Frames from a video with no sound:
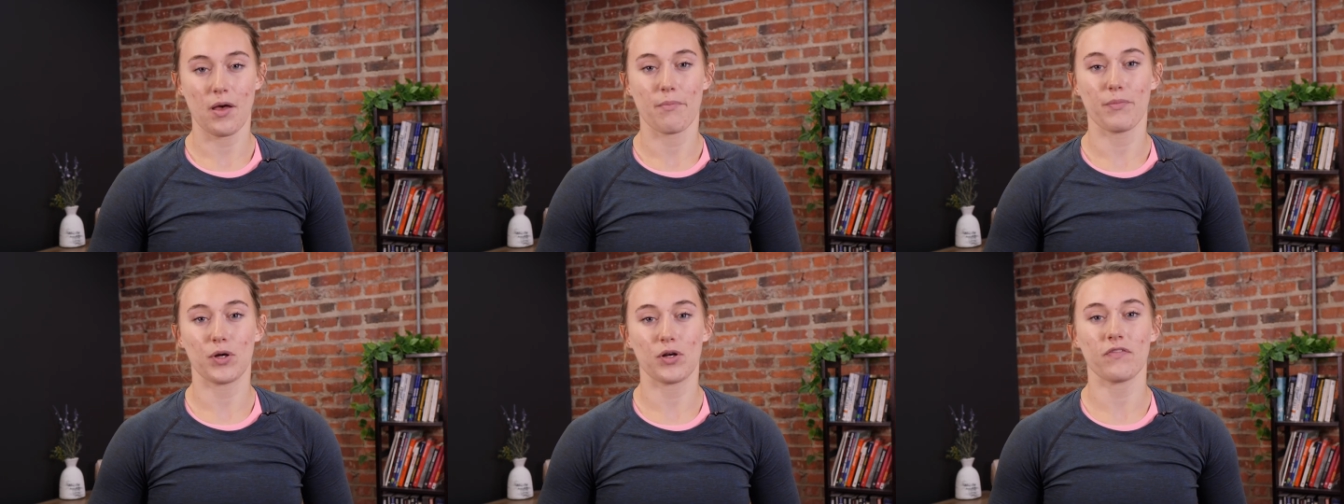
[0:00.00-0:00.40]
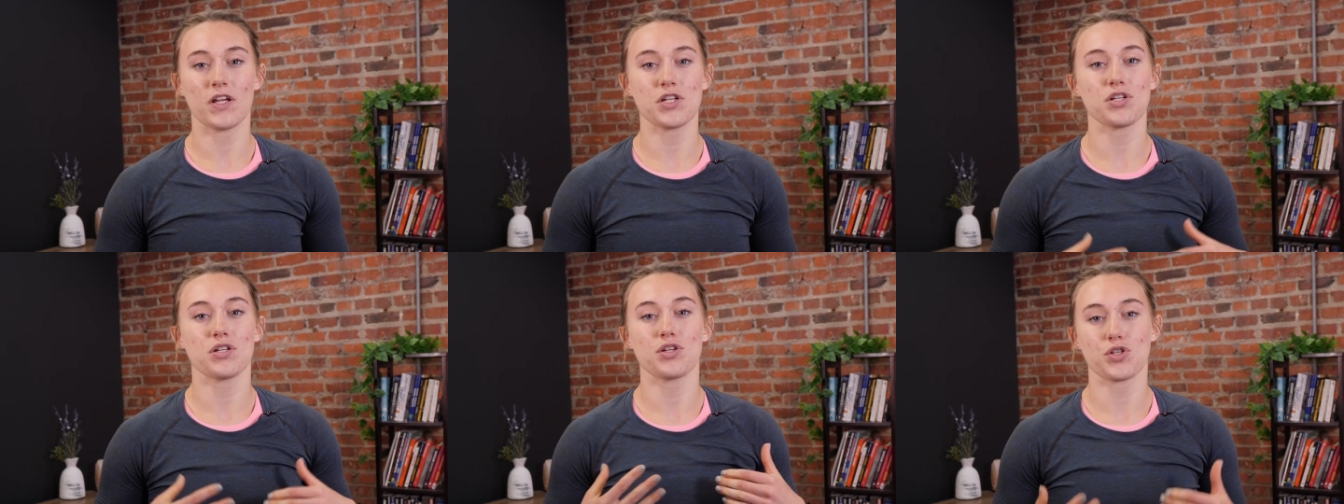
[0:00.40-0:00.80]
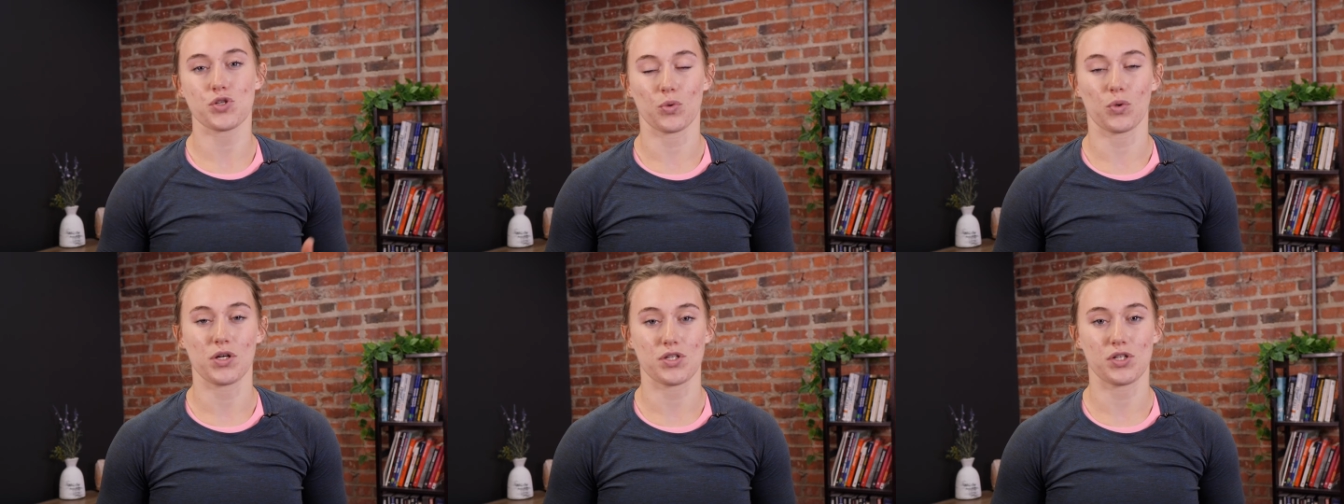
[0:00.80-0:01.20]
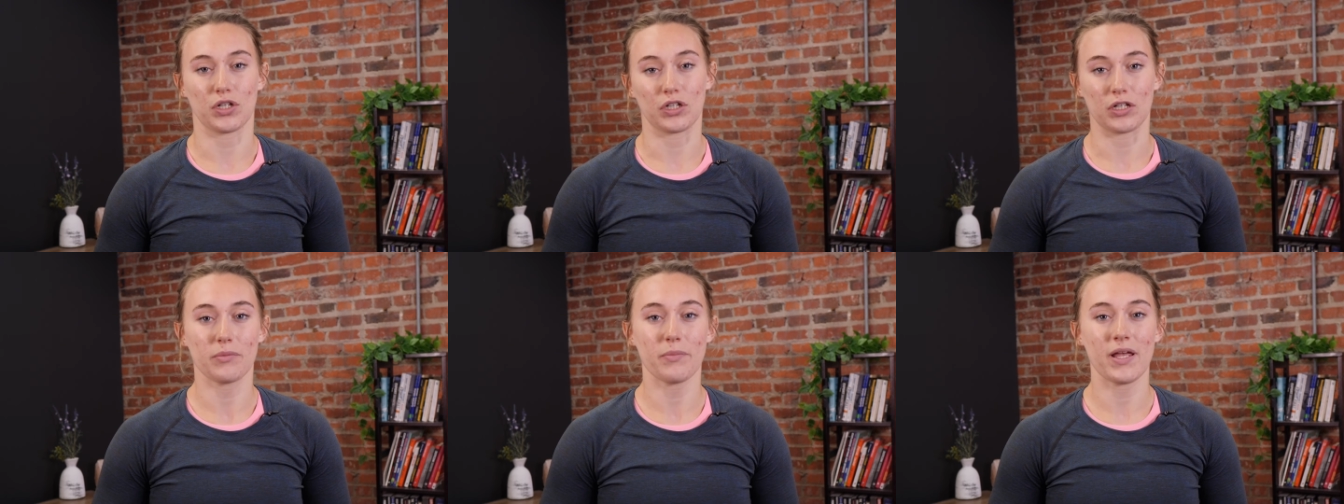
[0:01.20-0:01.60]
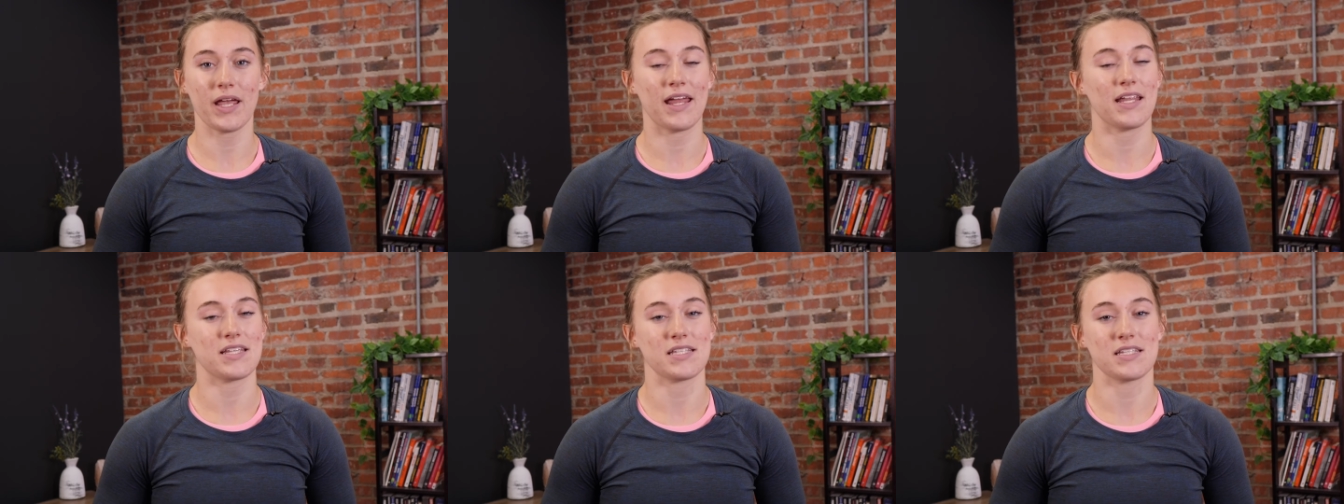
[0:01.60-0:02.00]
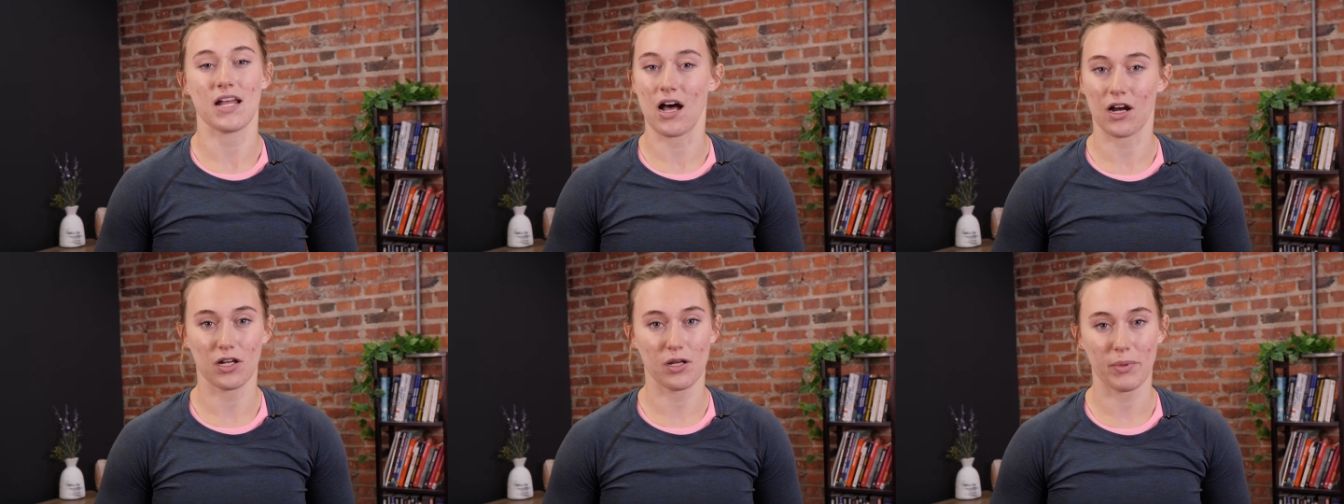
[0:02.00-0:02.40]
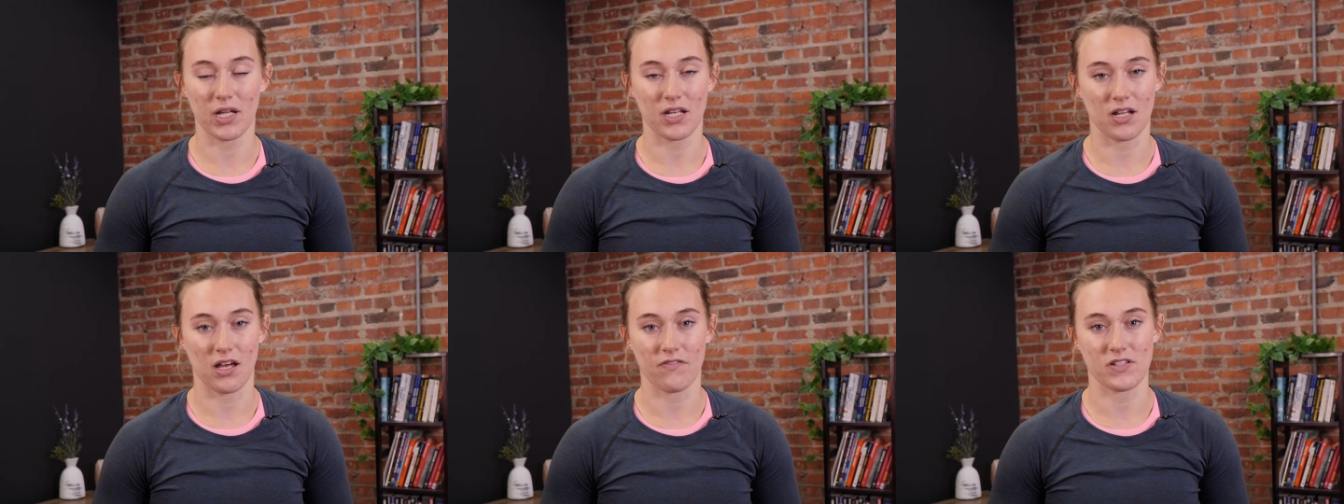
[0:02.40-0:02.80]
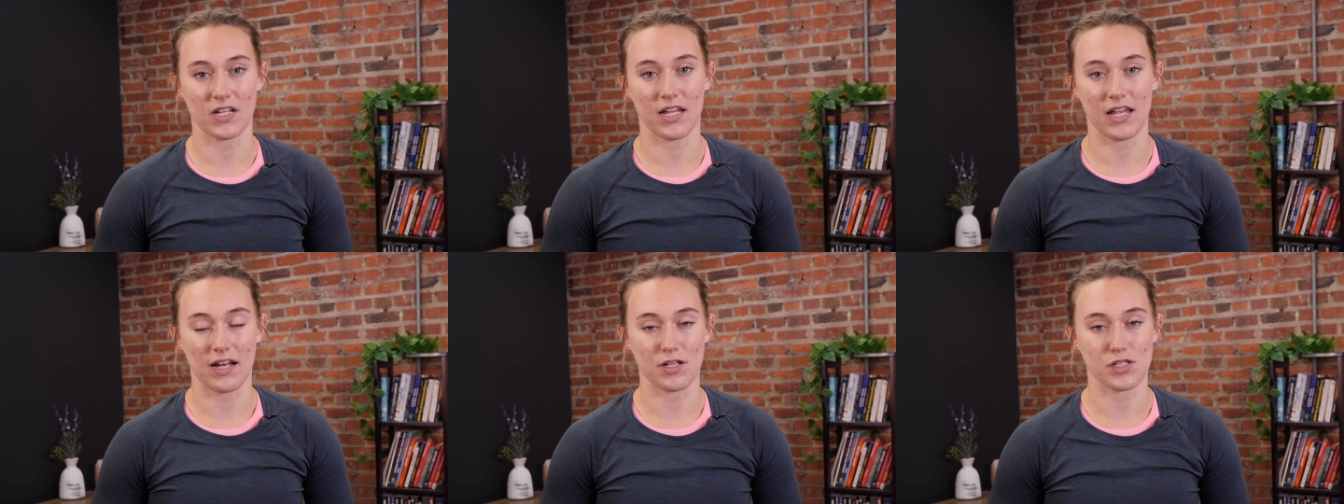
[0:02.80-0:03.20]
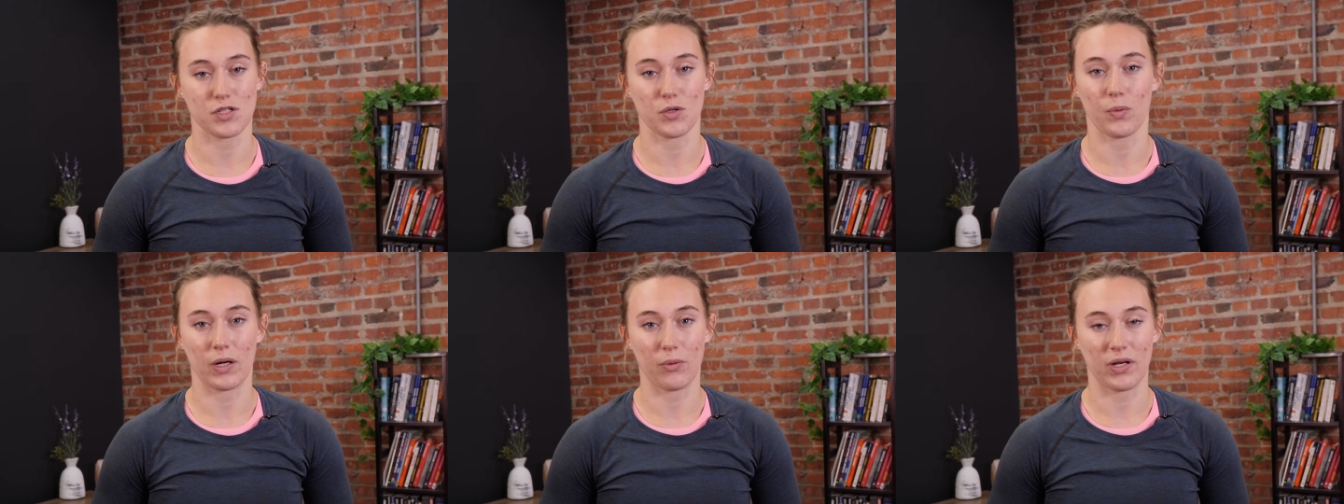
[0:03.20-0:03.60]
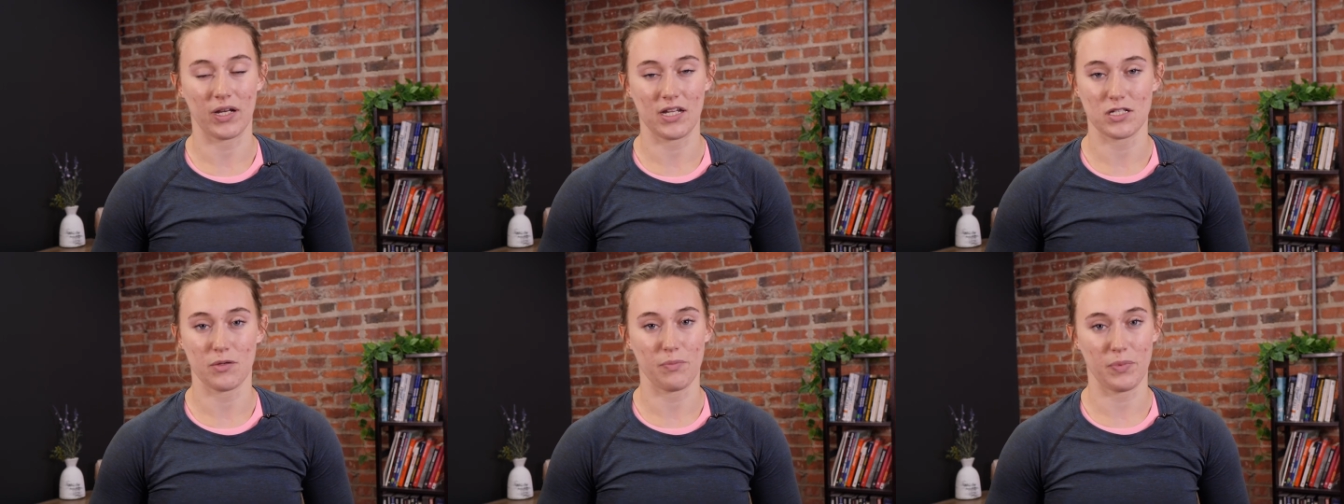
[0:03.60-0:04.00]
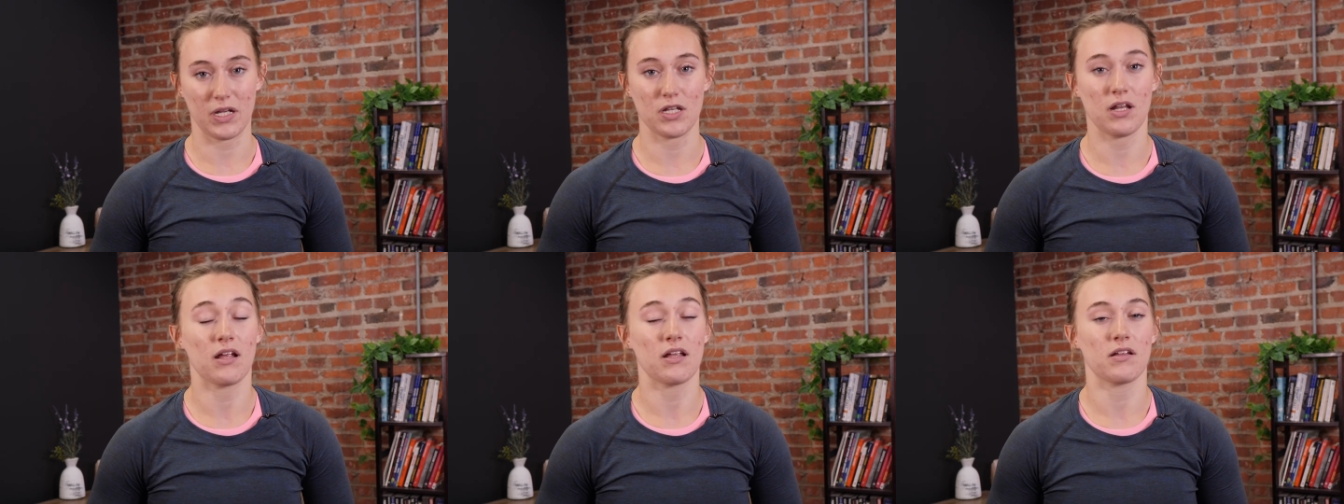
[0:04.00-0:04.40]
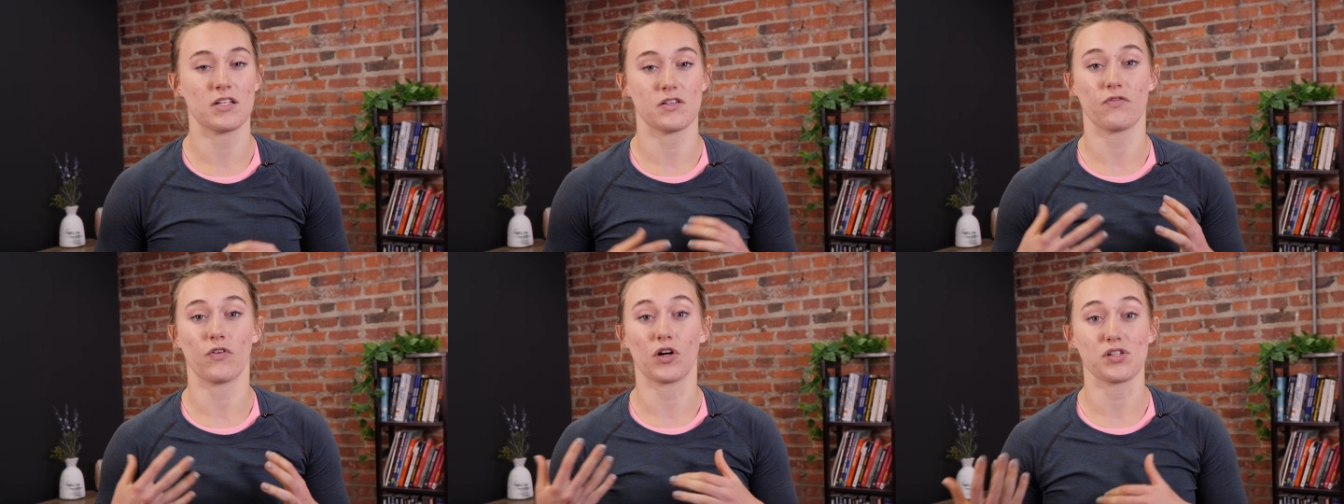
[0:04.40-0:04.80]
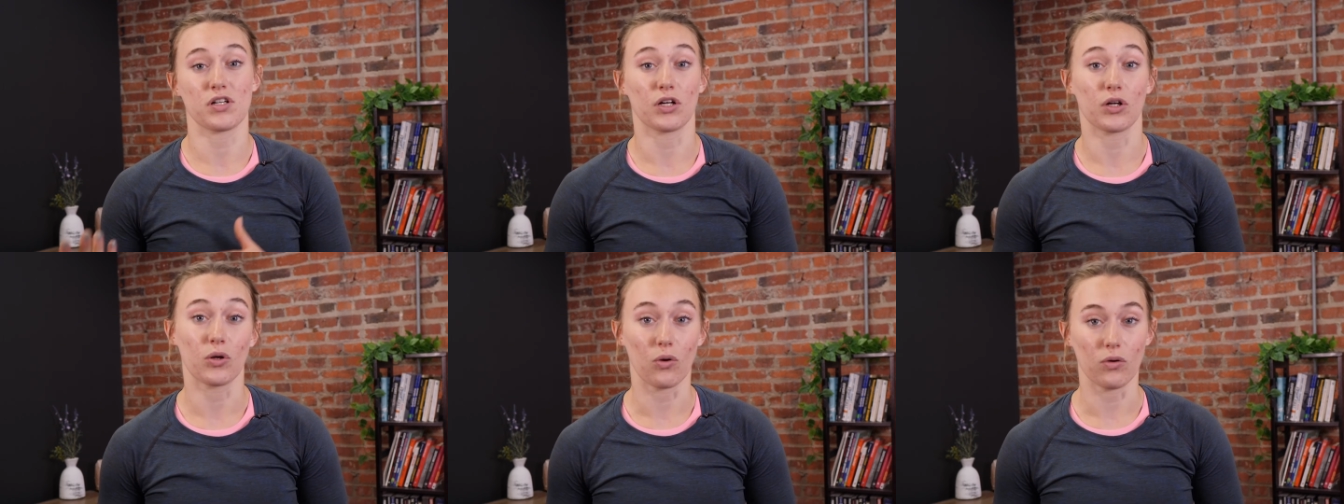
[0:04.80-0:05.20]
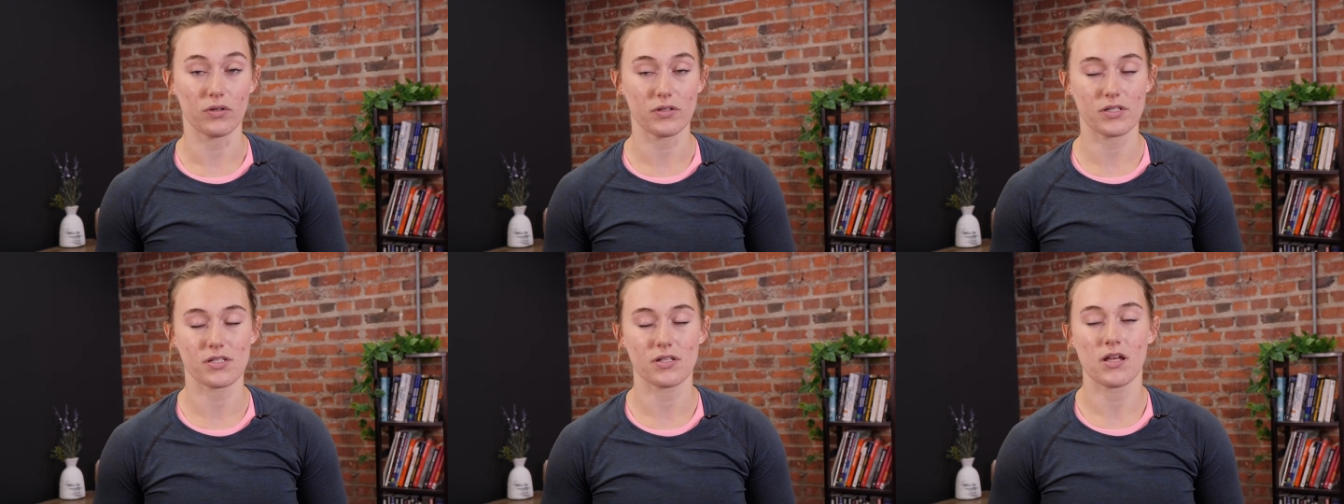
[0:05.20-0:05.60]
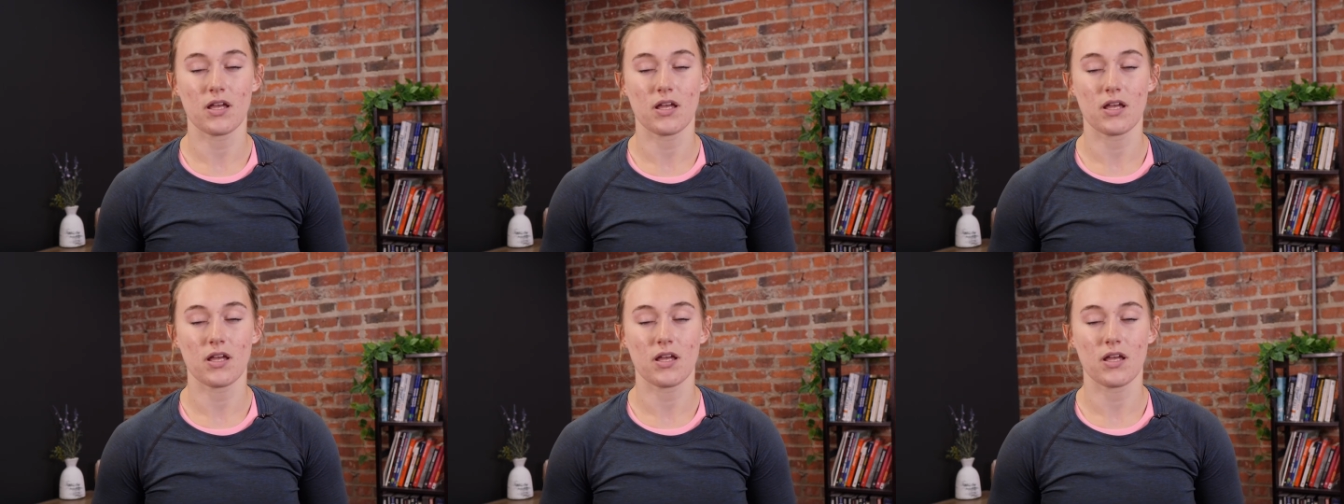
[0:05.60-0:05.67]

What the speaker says: Motivation is short term and it's not going to be enough to get us to where we need to be as far as our goals.